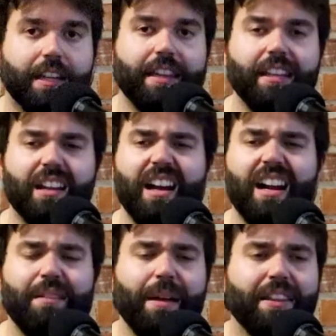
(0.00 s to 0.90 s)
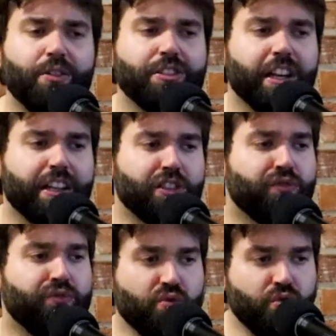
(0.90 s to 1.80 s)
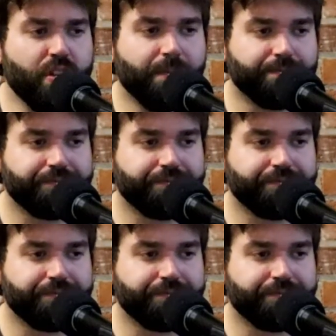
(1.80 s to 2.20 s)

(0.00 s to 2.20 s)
then, man, there was like this food.